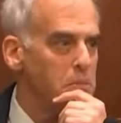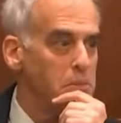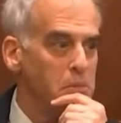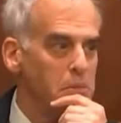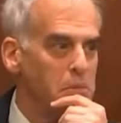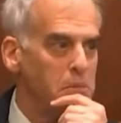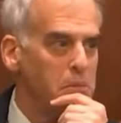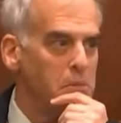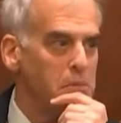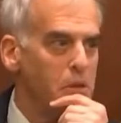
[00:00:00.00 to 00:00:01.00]
Memory is
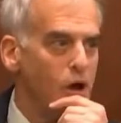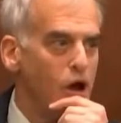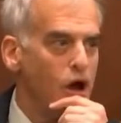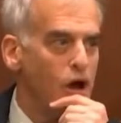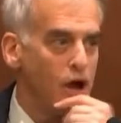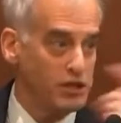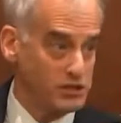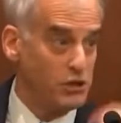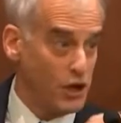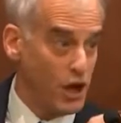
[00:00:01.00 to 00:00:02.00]
3 out of the
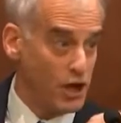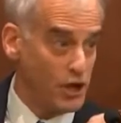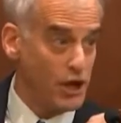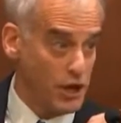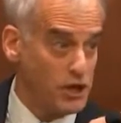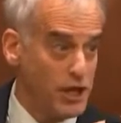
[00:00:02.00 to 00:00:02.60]
30.